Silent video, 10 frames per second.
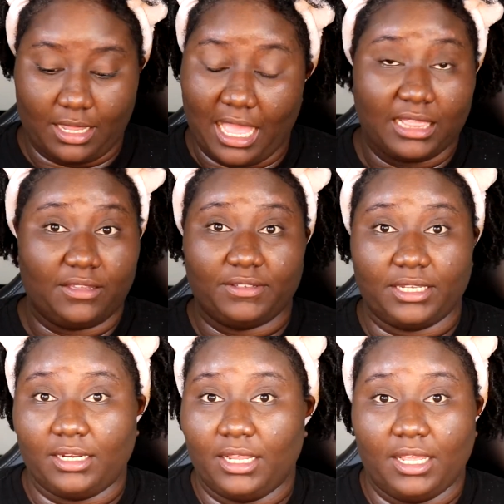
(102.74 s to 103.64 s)
I love
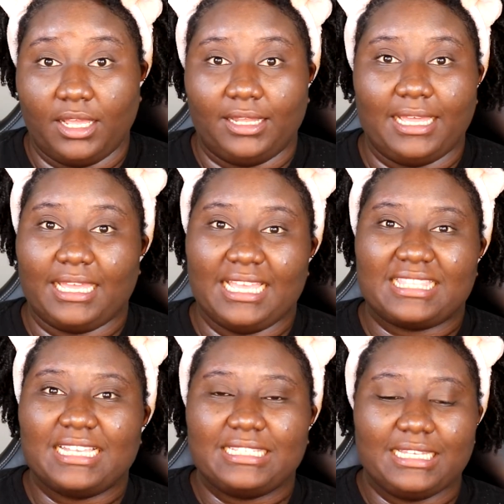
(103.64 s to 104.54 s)
it. Like,
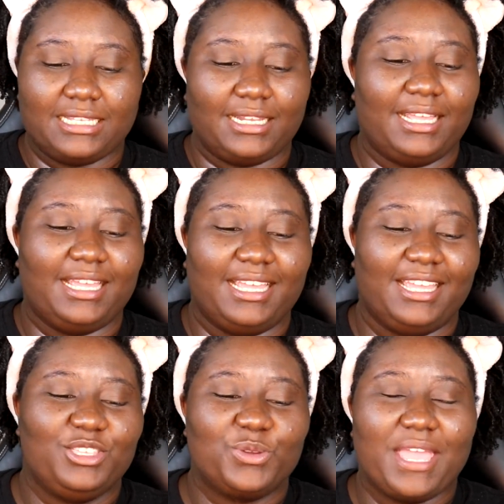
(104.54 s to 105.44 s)
it
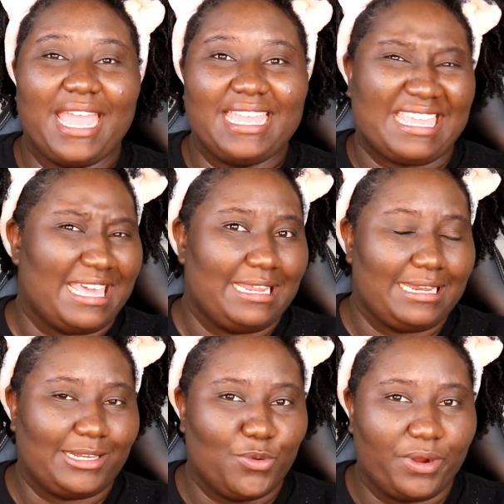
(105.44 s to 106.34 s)
doesn't, you can't get it
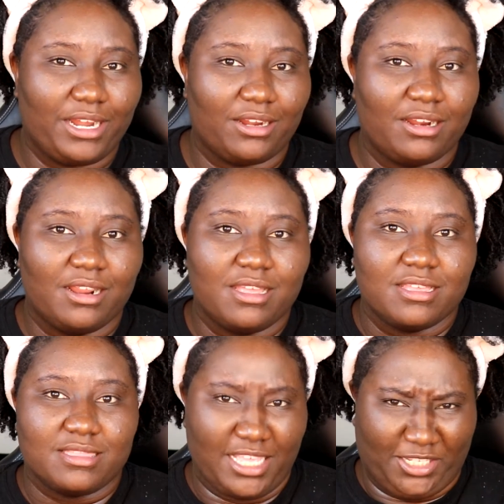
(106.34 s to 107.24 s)
anywhere.
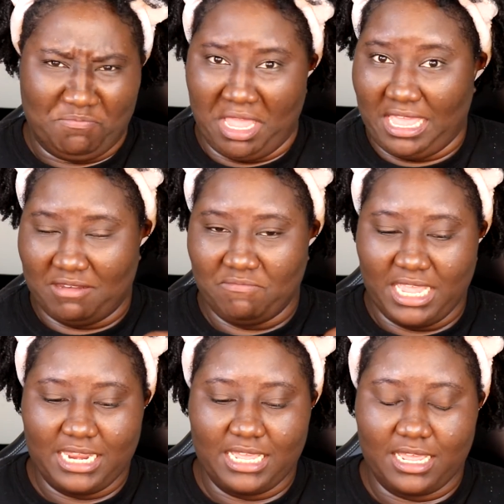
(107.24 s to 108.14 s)
This man
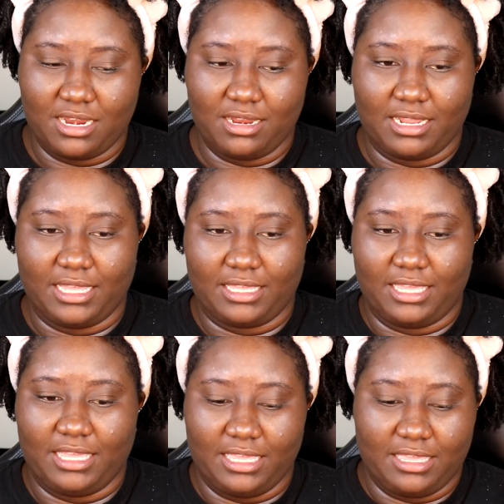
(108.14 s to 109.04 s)
made it. Like,
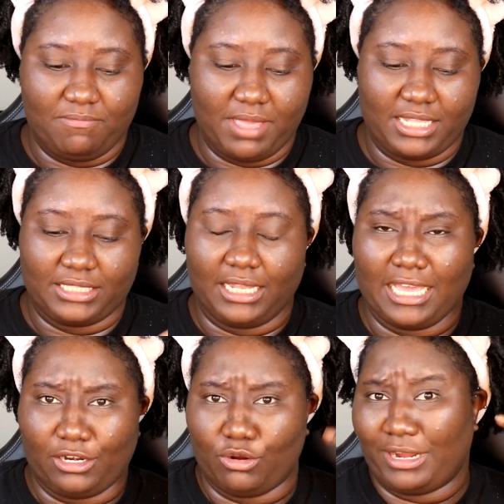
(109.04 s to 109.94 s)
he makes a
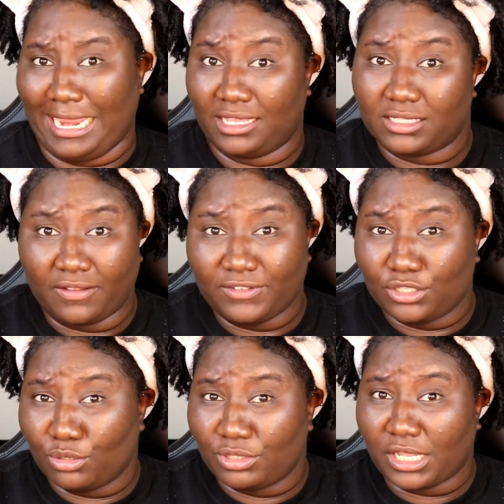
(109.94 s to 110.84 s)
lot of organic stuff in
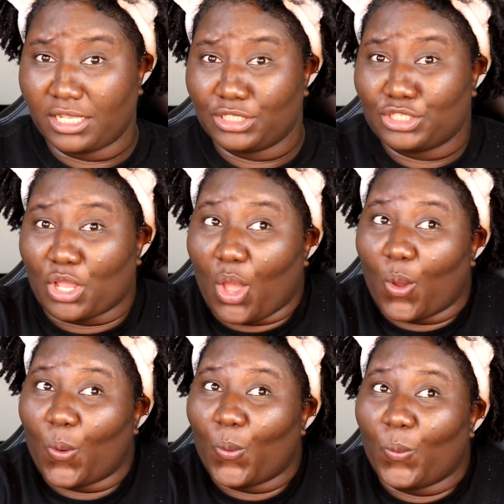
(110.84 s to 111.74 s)
Tucson,
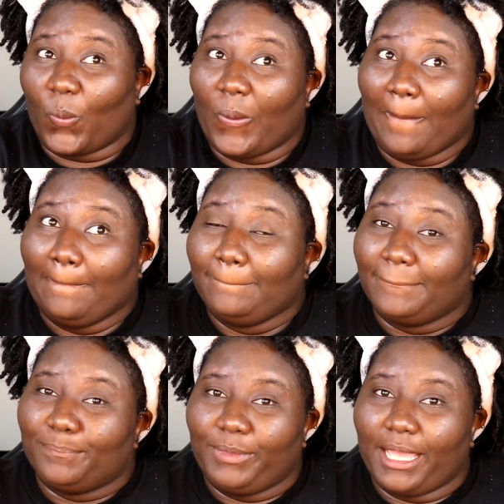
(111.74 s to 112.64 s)
so
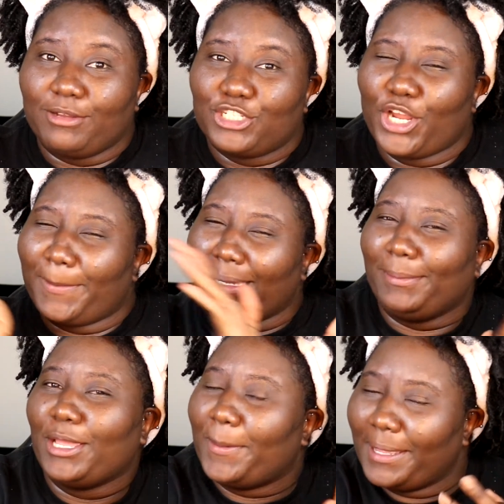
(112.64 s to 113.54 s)
now sure,
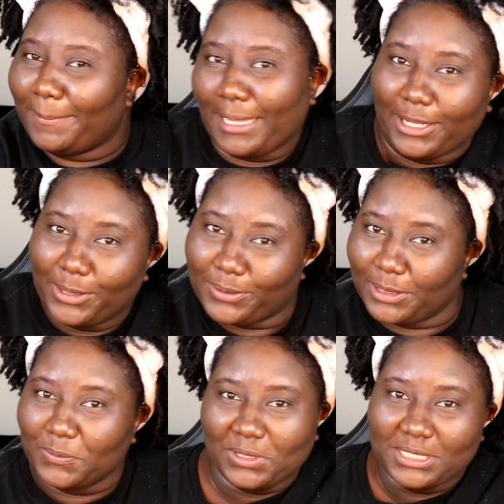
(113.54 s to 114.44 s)
maybe I'll make my own
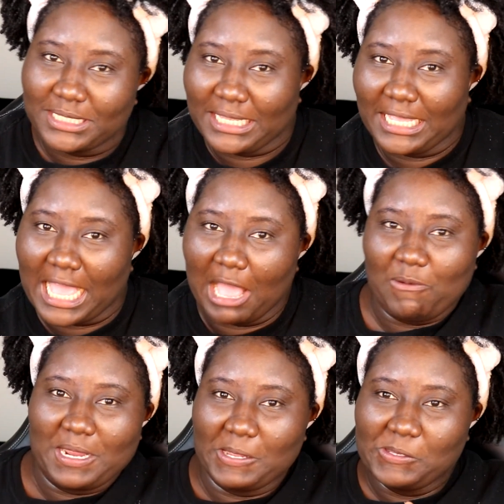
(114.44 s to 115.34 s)
and we'll see
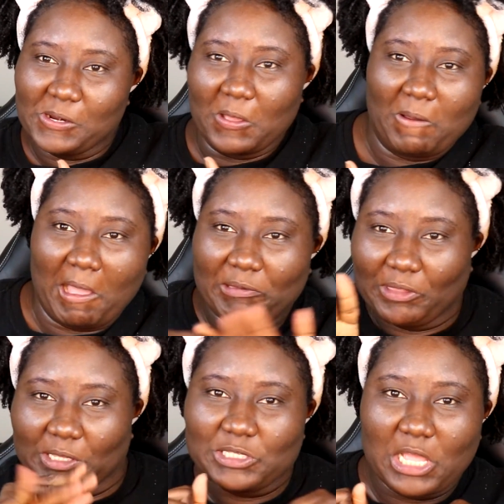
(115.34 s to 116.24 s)
how it, how
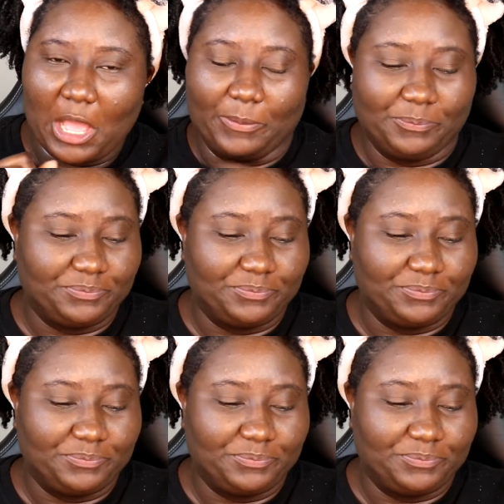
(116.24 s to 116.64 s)
things go.